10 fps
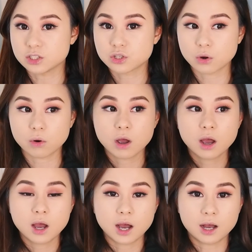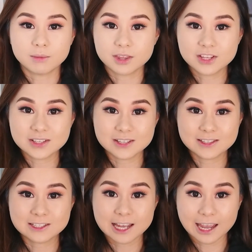So this
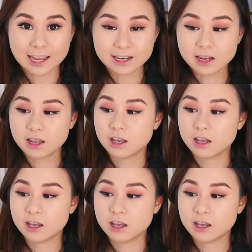is tan,